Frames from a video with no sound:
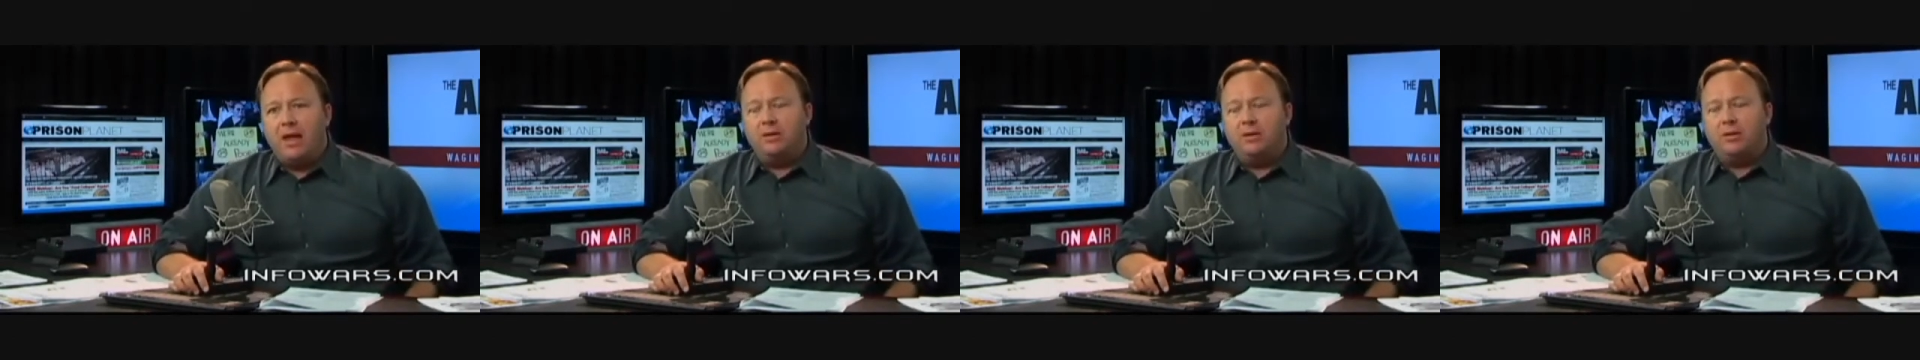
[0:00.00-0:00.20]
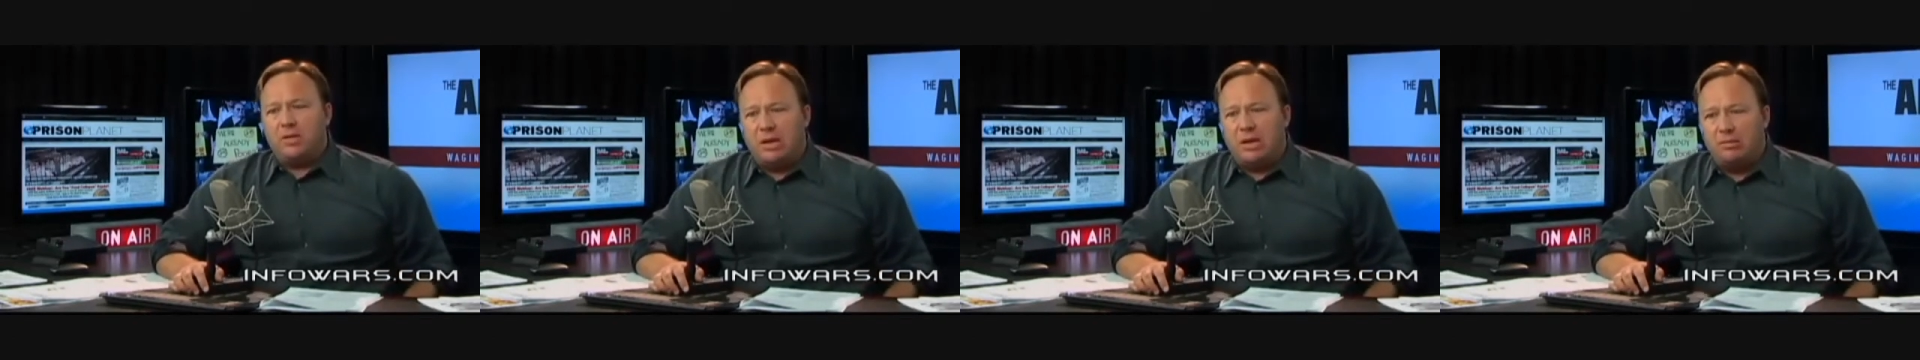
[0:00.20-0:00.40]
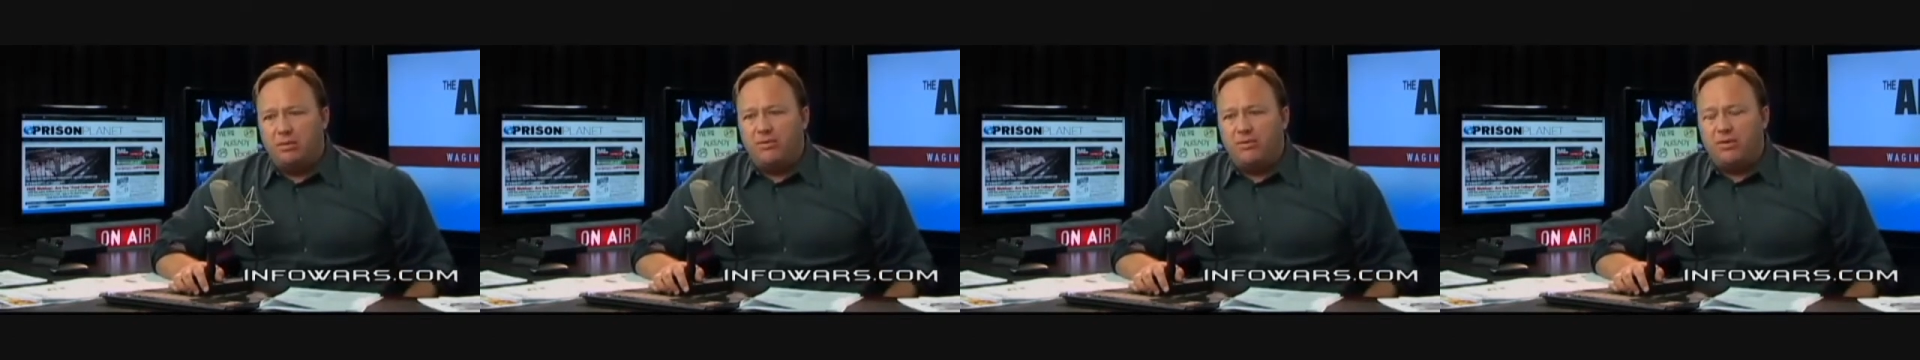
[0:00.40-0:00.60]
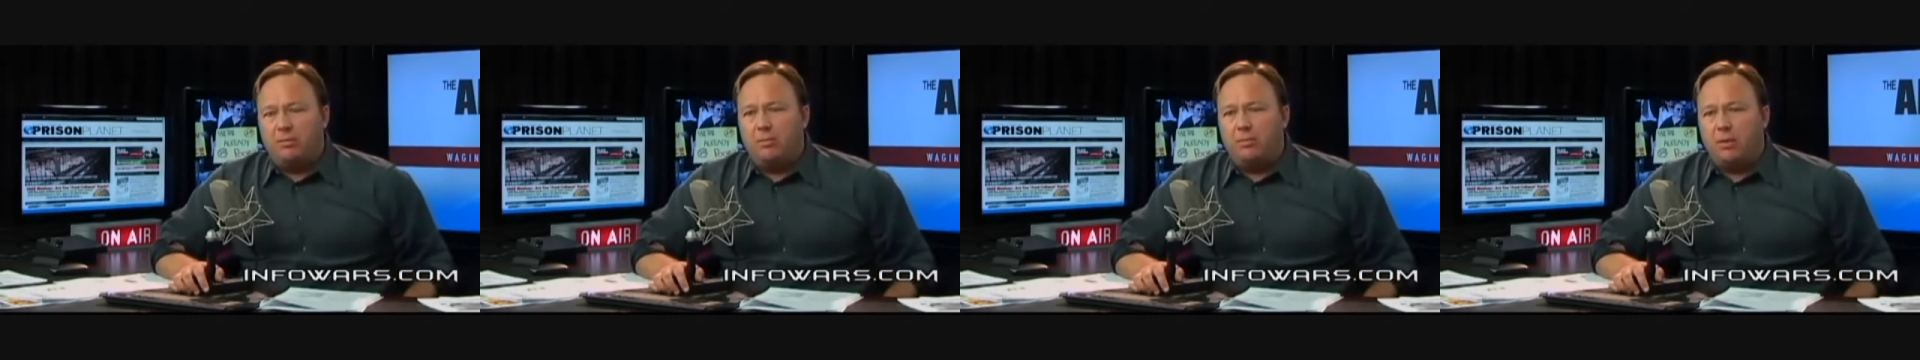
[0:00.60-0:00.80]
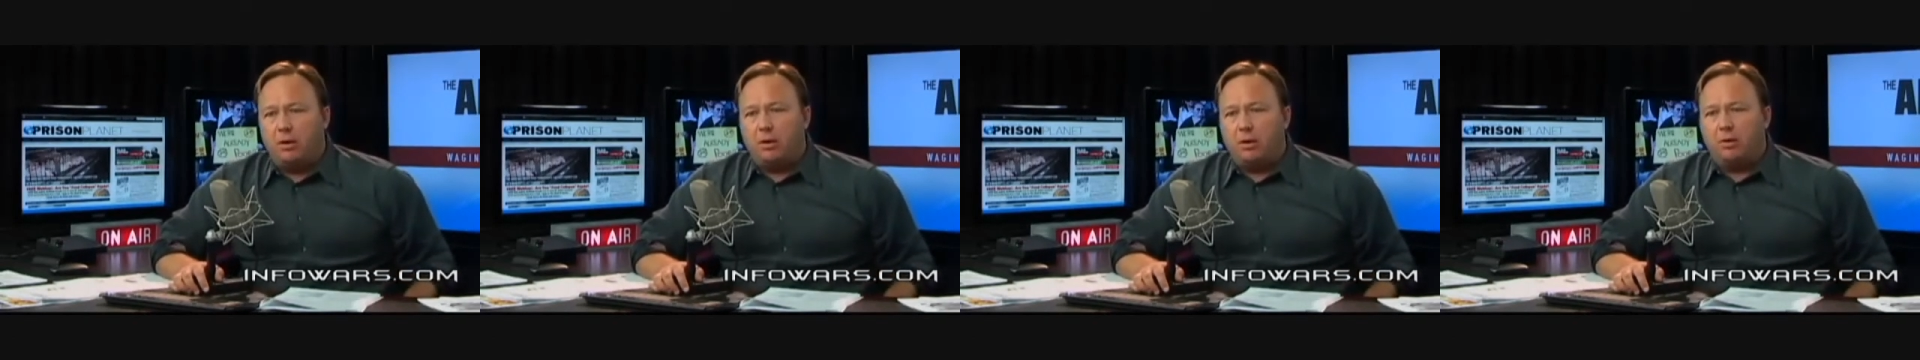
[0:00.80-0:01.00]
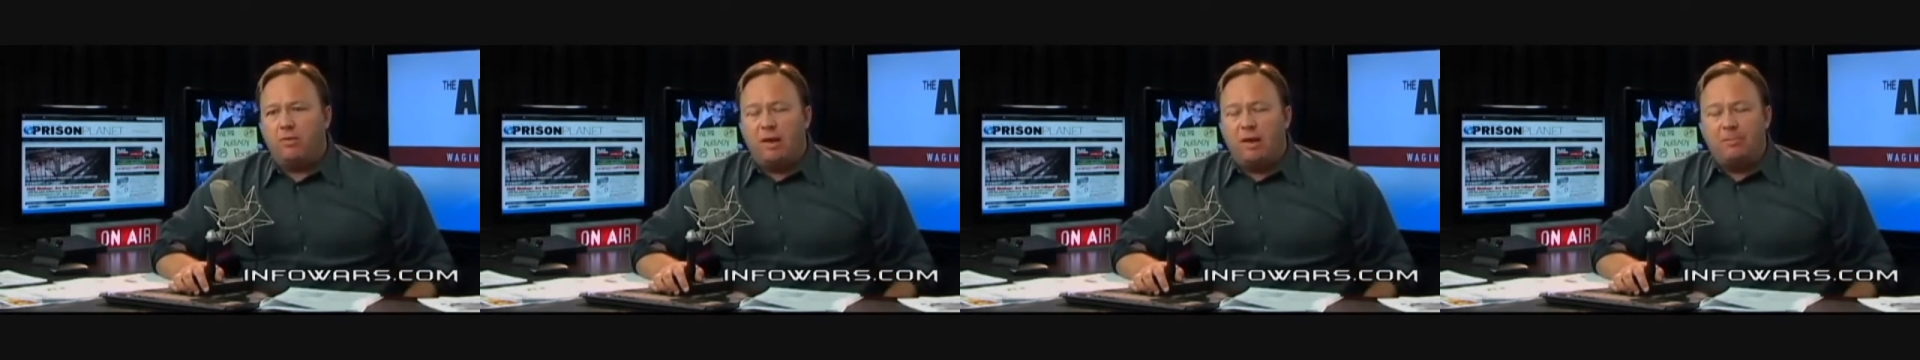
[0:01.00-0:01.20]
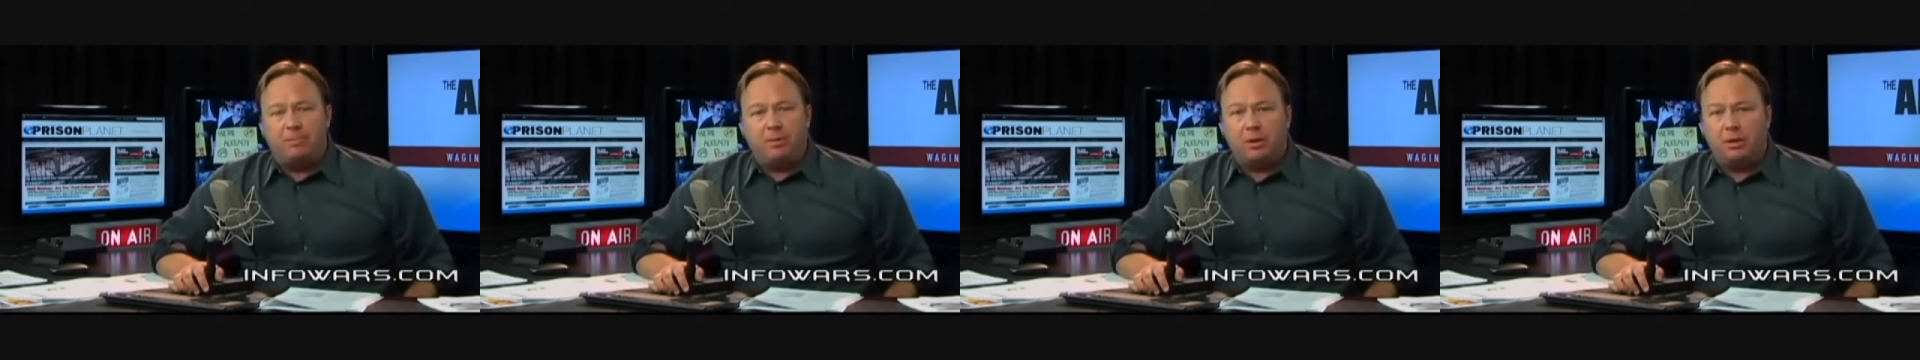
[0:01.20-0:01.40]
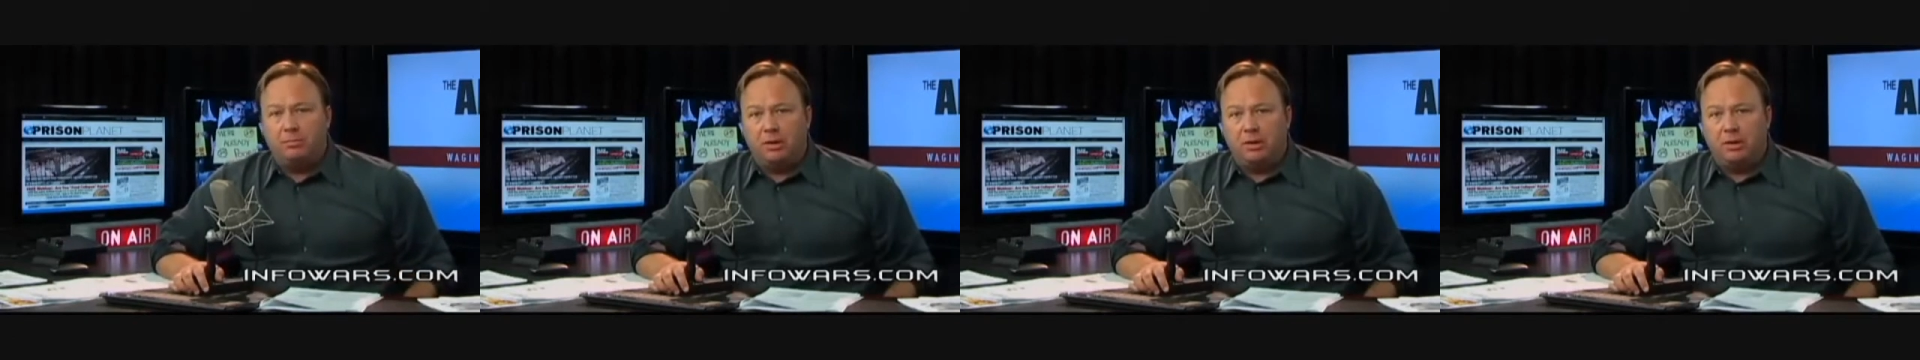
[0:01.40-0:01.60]
and some of them are
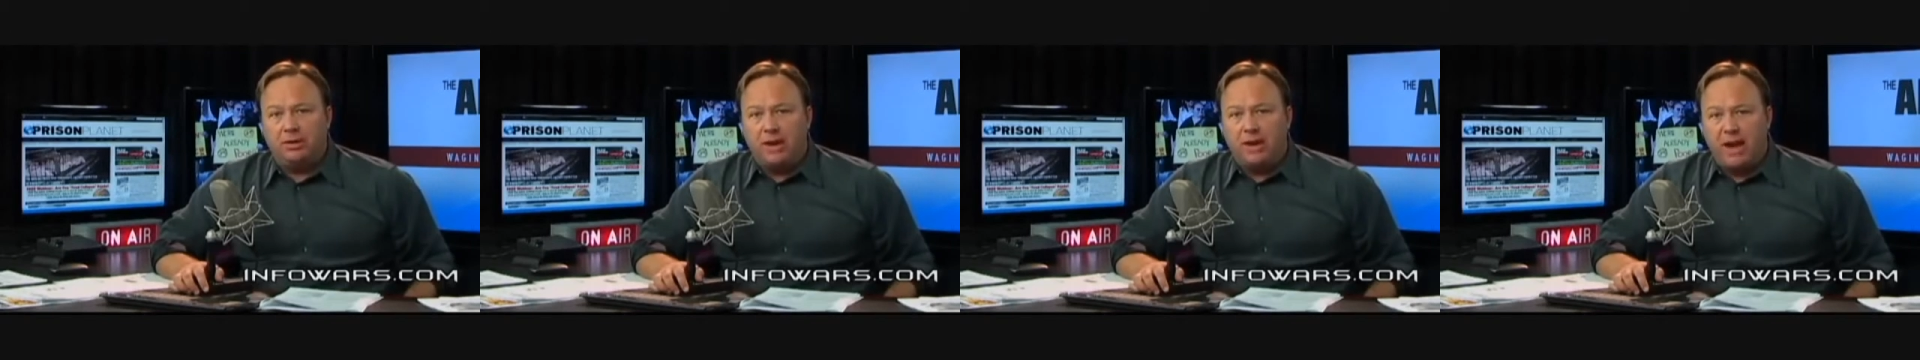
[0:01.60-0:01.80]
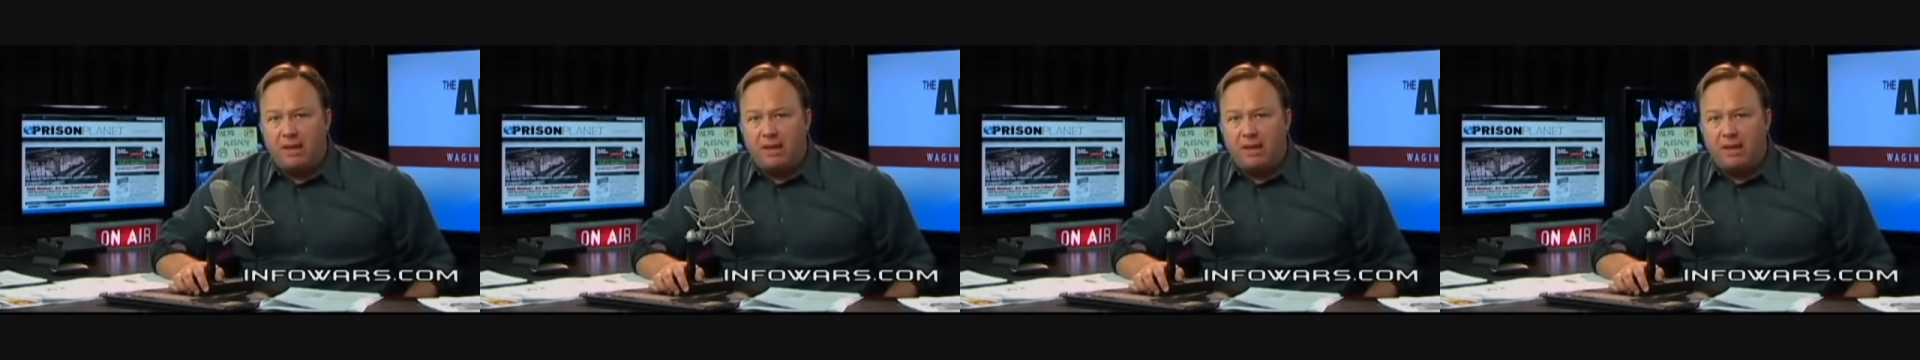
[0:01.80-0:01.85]
irreparably